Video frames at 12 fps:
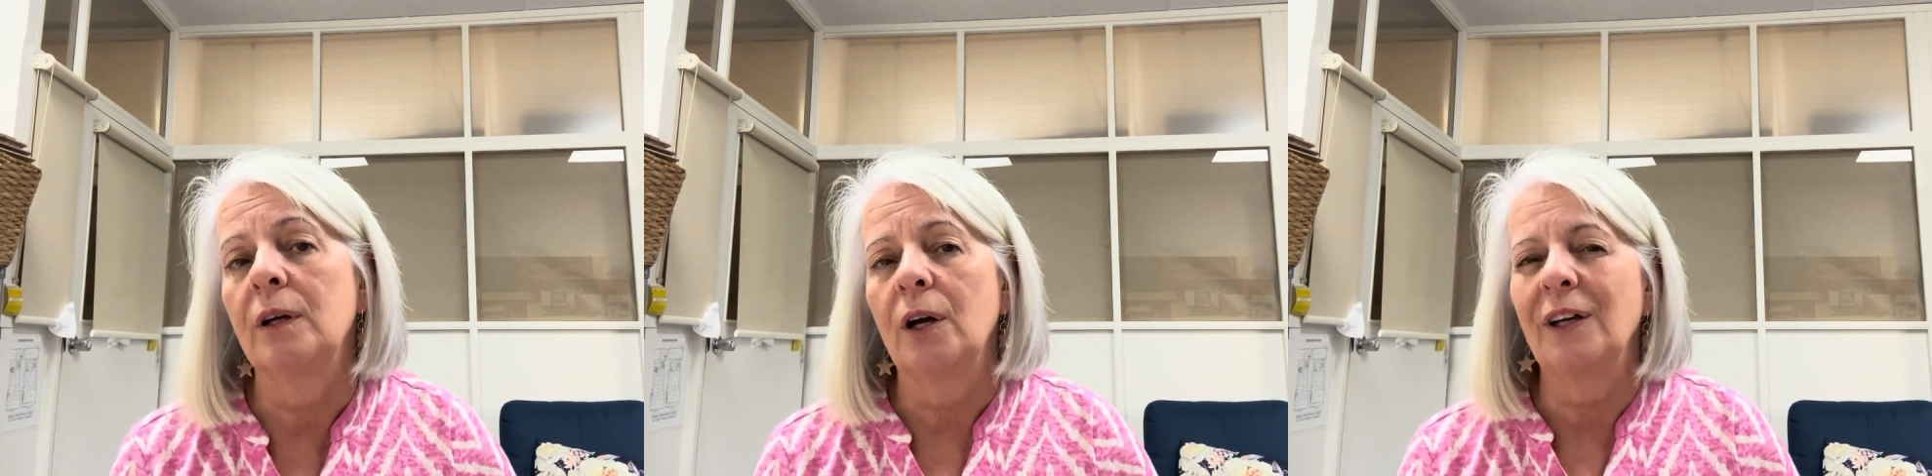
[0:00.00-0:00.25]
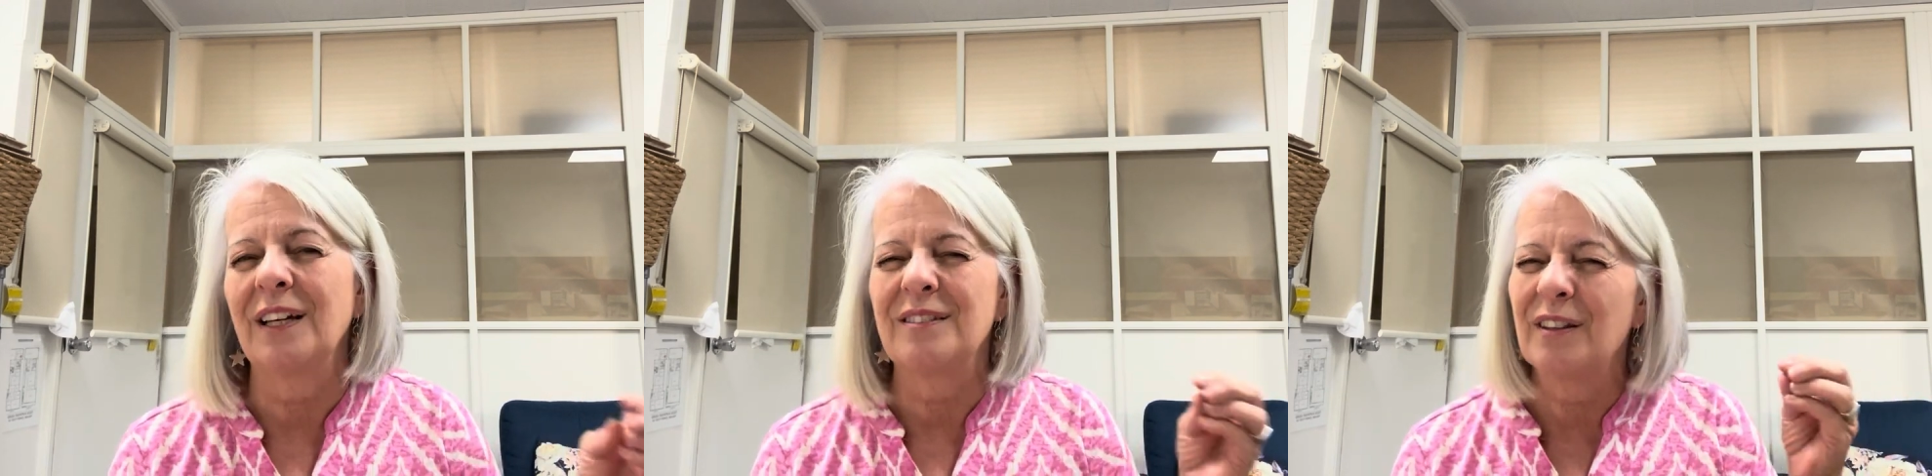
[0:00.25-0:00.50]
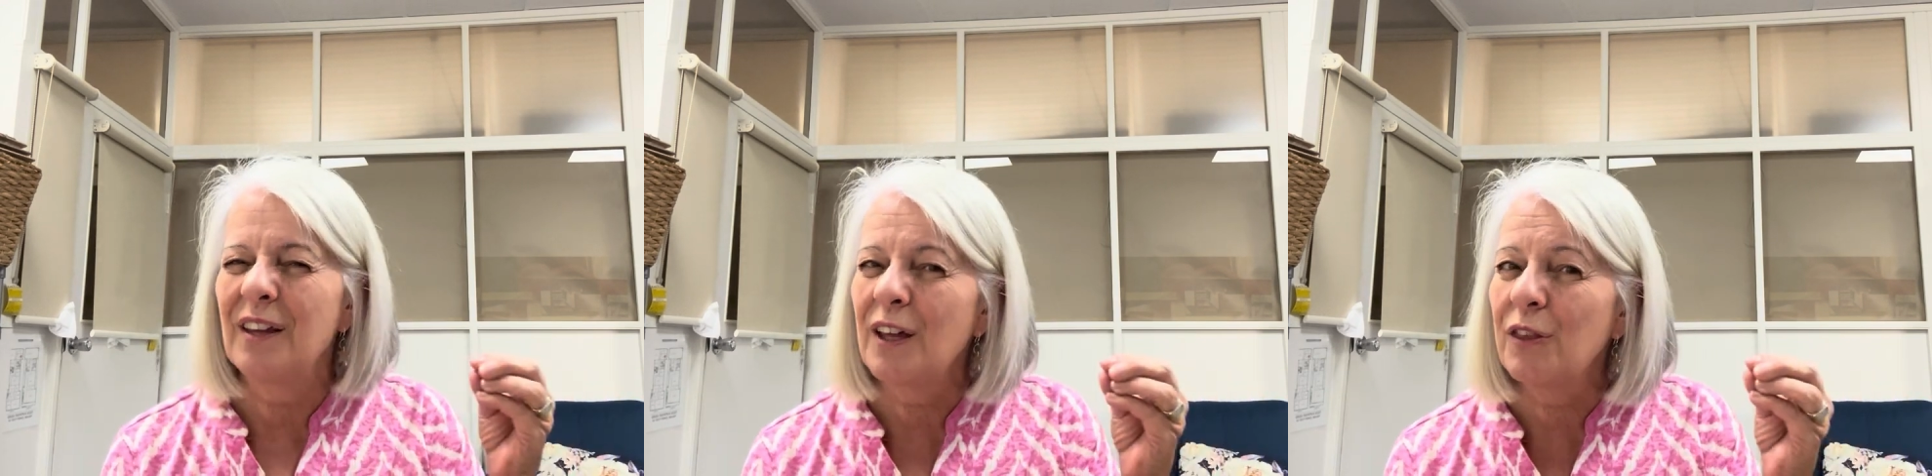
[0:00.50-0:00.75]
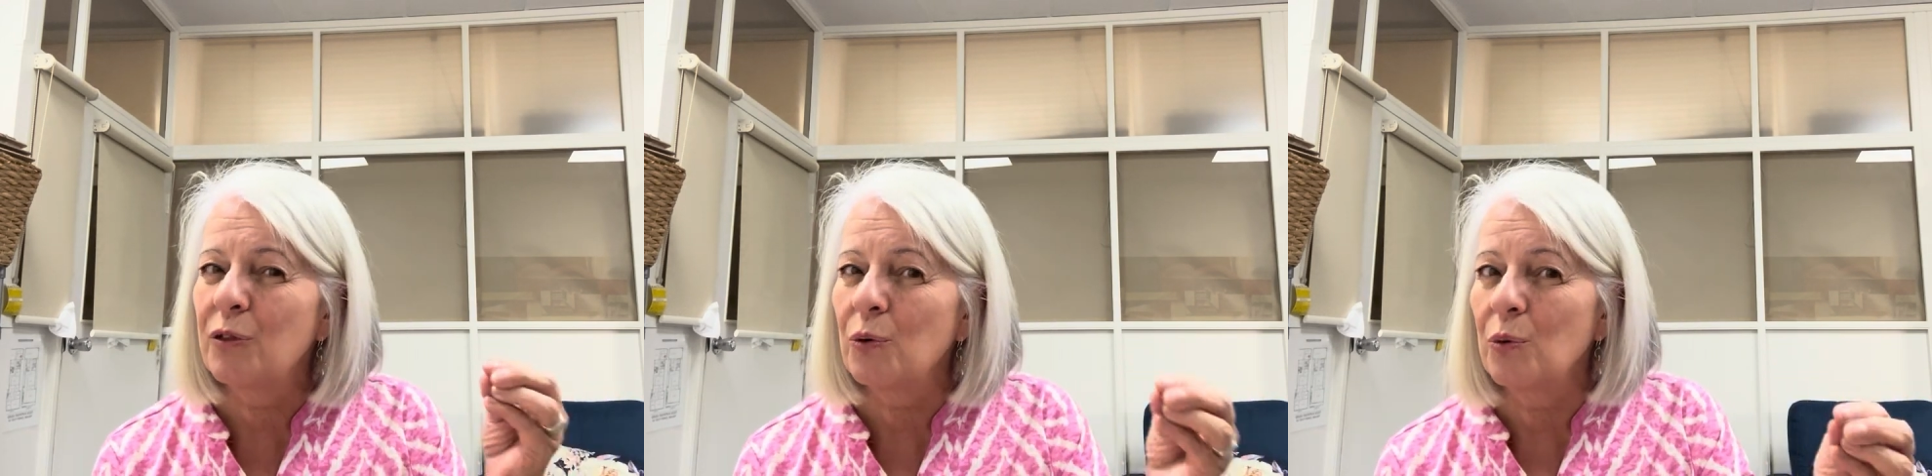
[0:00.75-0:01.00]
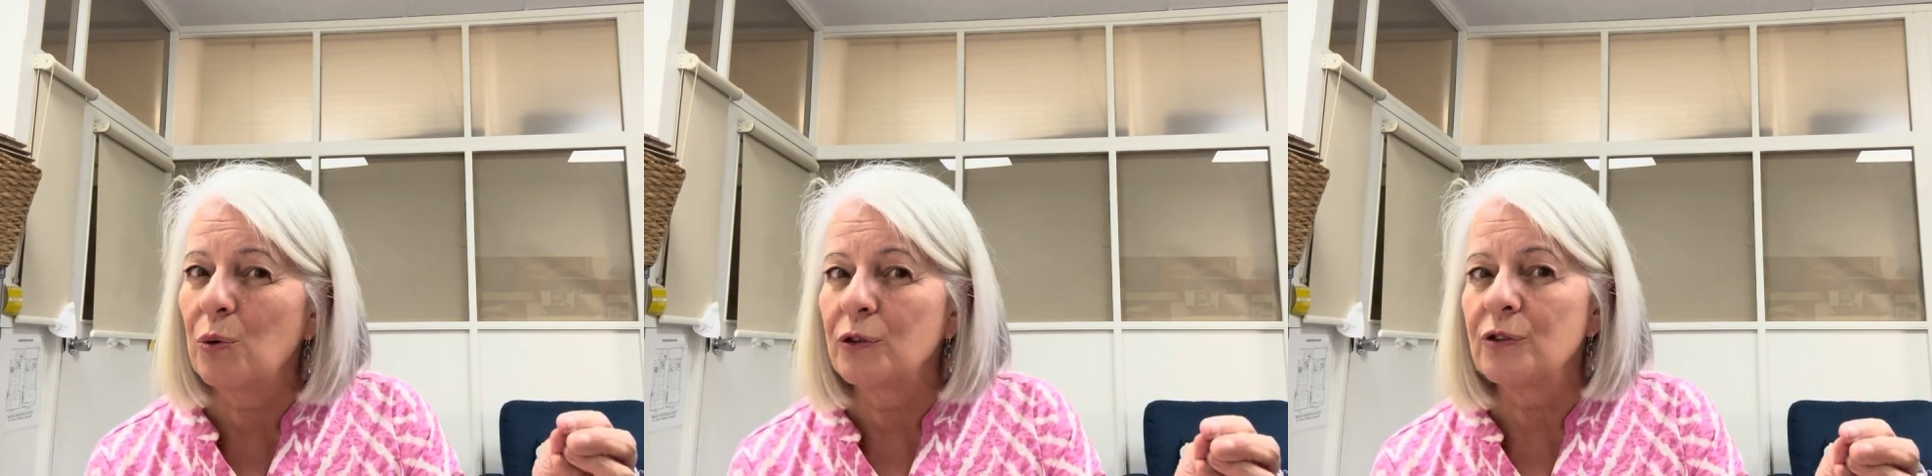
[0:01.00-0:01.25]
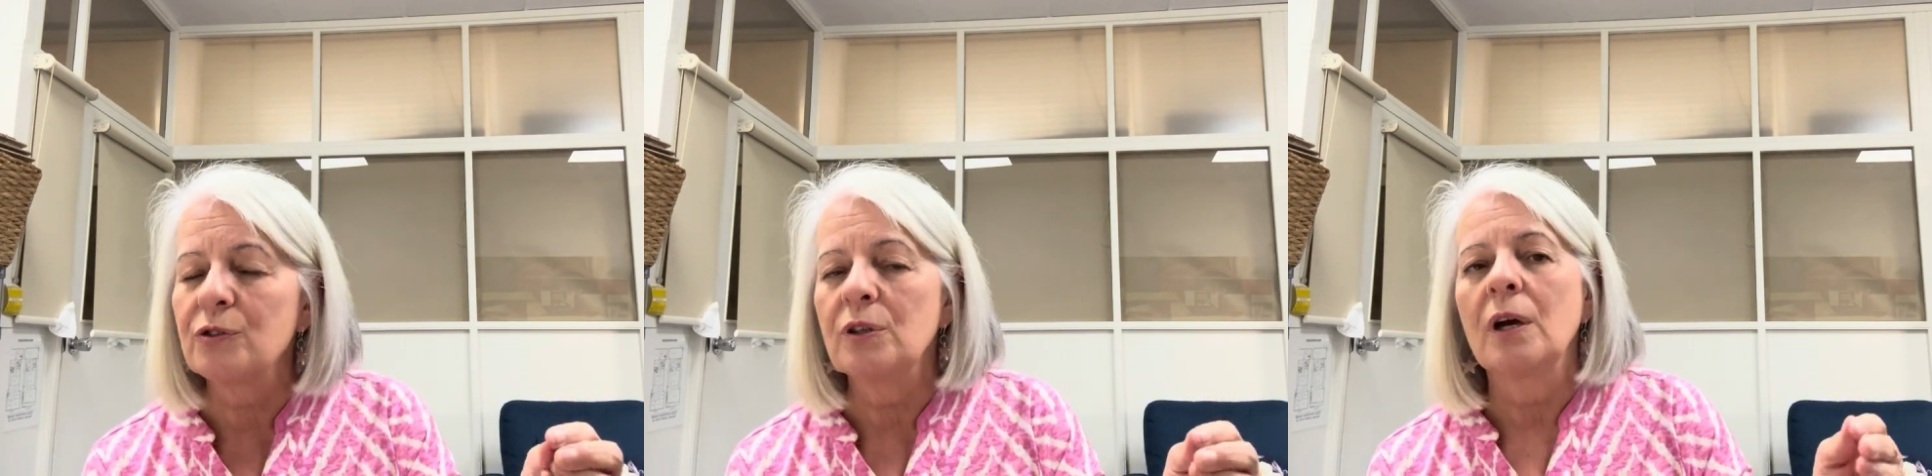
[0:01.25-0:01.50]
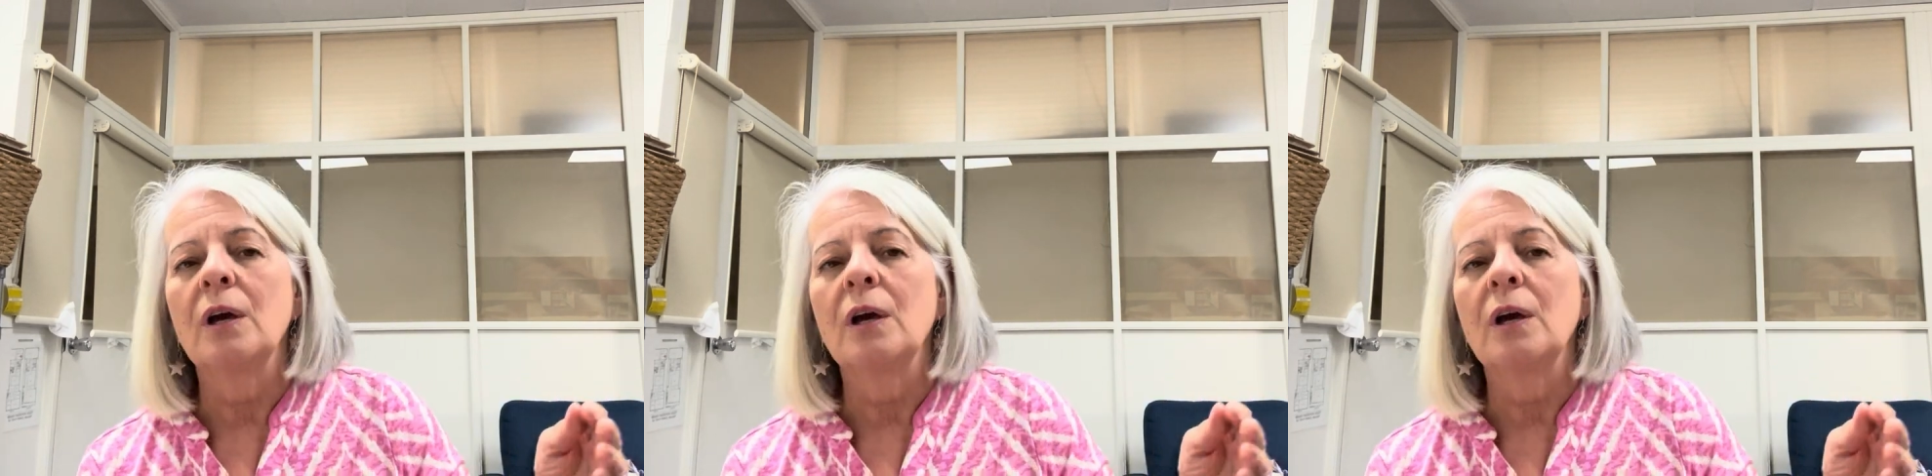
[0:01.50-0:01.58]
Okay, so they're thoughts.